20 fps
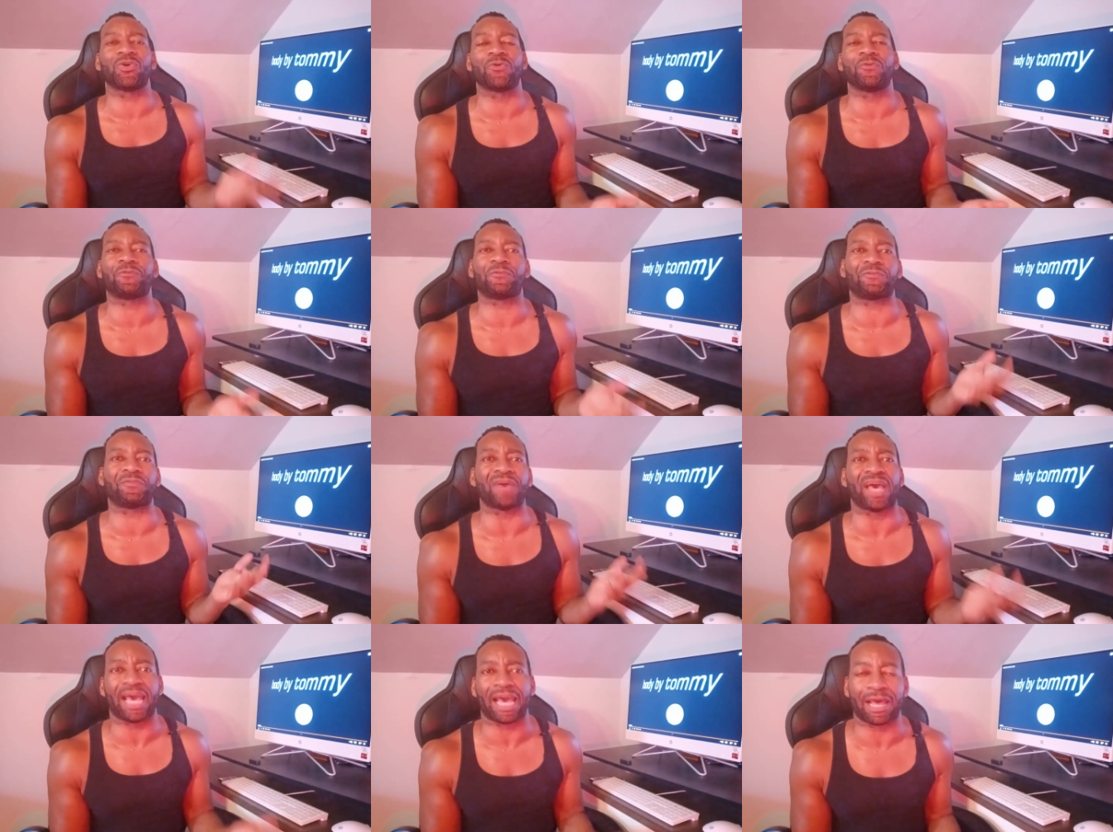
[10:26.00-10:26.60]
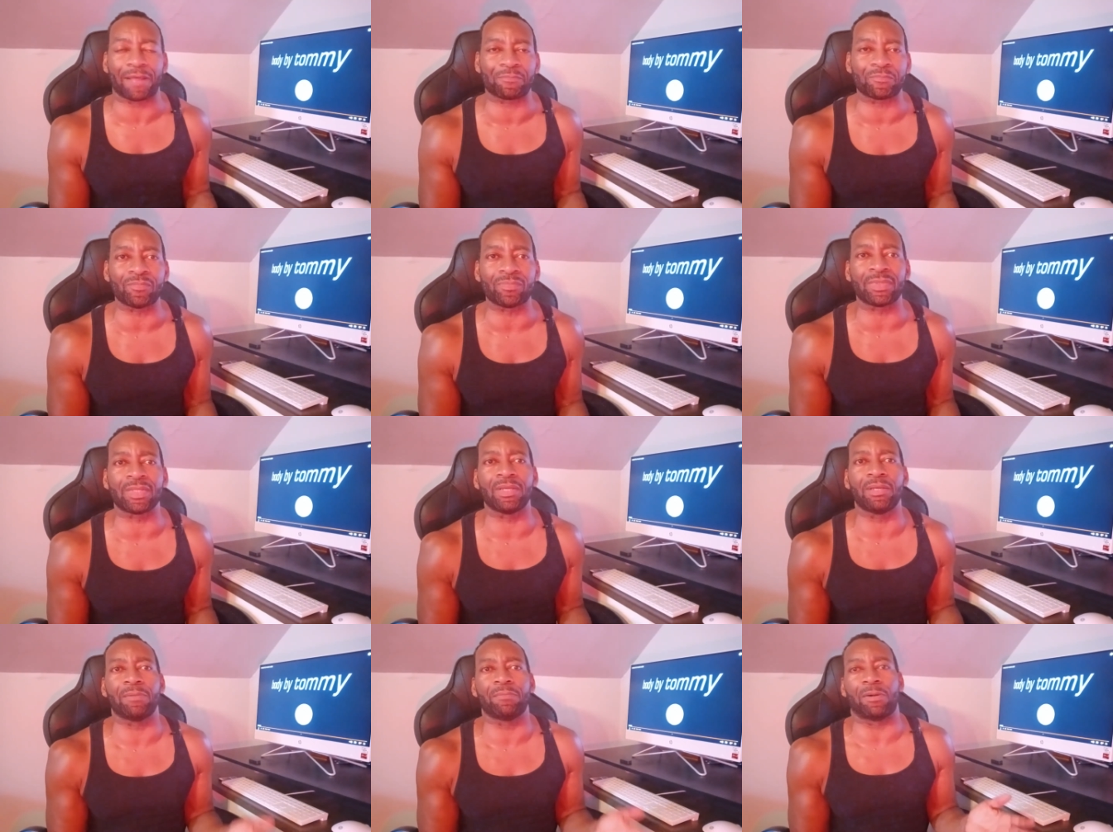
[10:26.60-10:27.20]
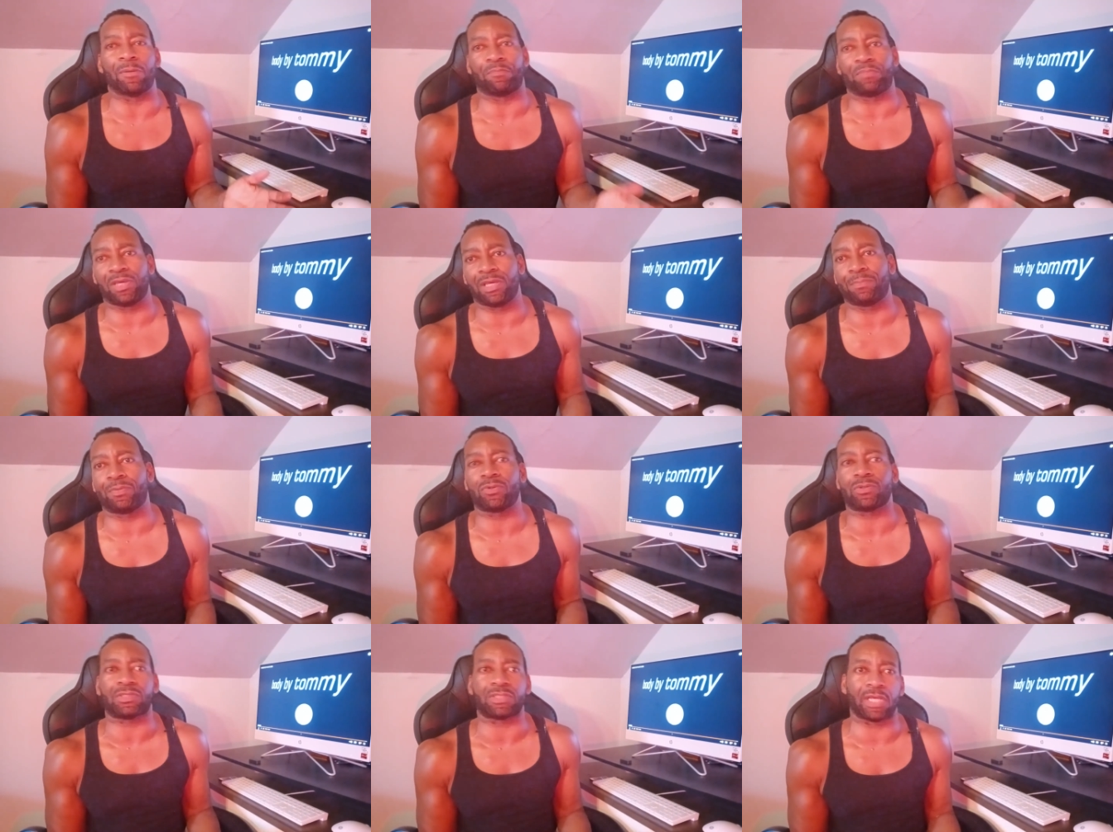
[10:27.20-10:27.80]
you fat. But
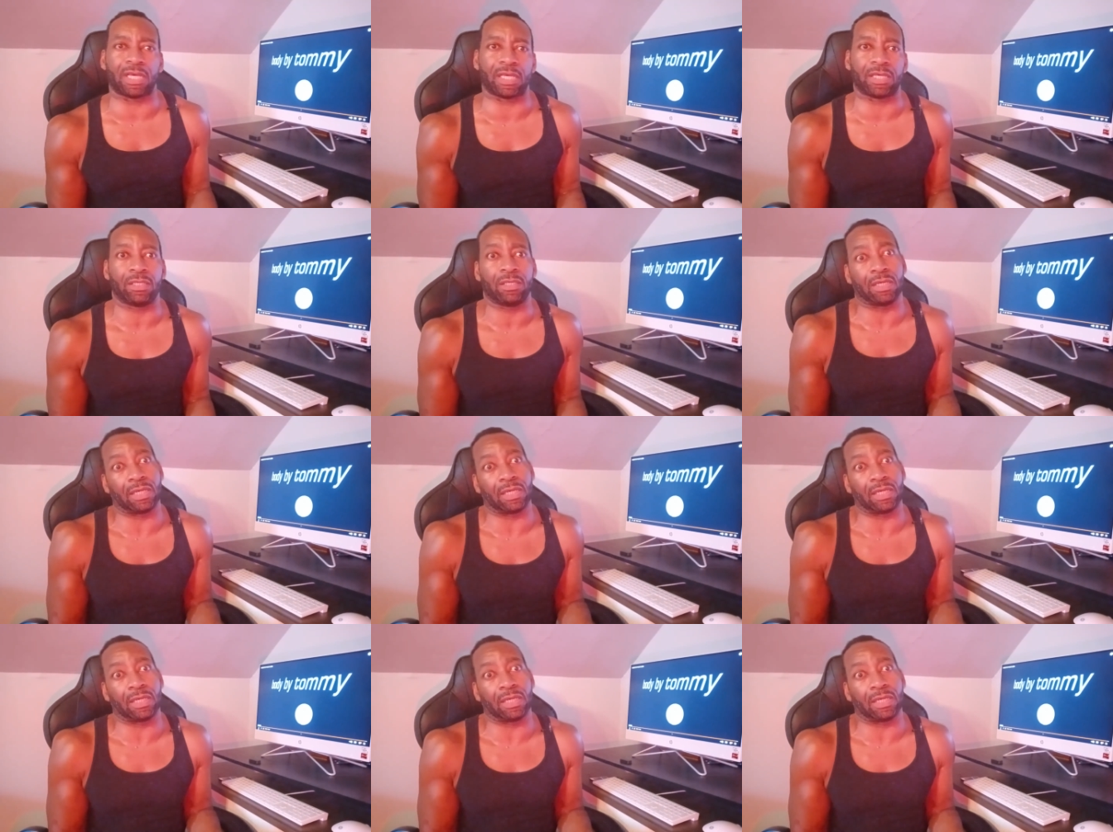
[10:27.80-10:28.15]
people say